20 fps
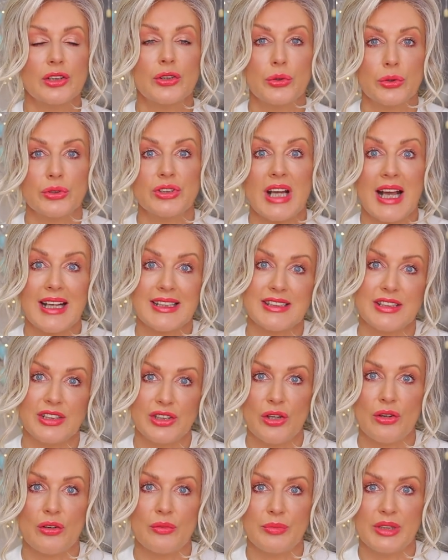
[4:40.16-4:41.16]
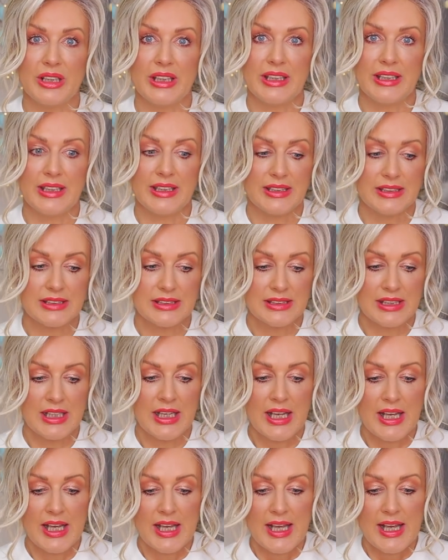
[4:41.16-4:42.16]
good as it normally is
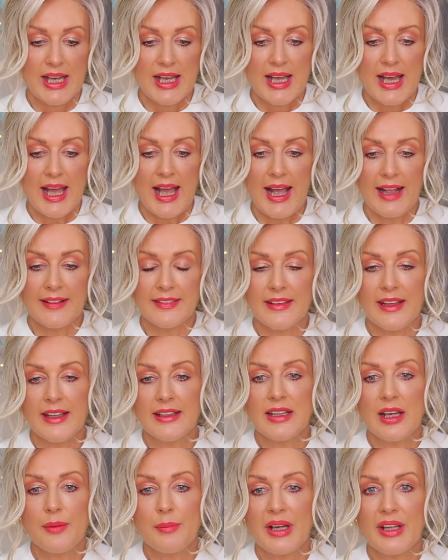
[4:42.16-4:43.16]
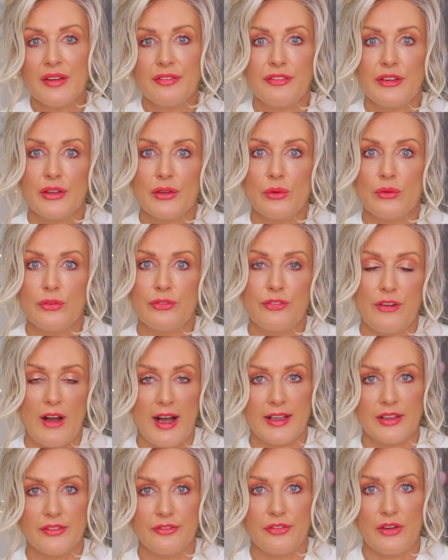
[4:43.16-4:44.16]
and then I might feel
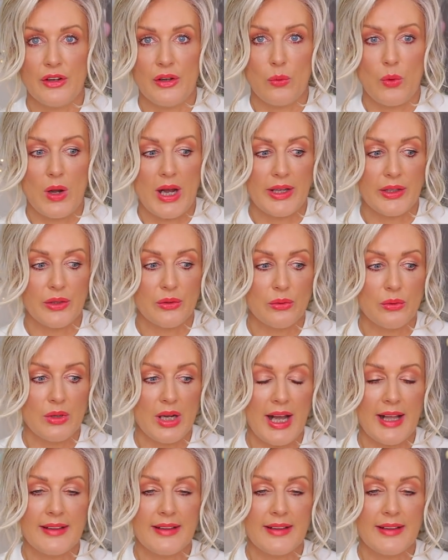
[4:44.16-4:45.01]
fine for a while,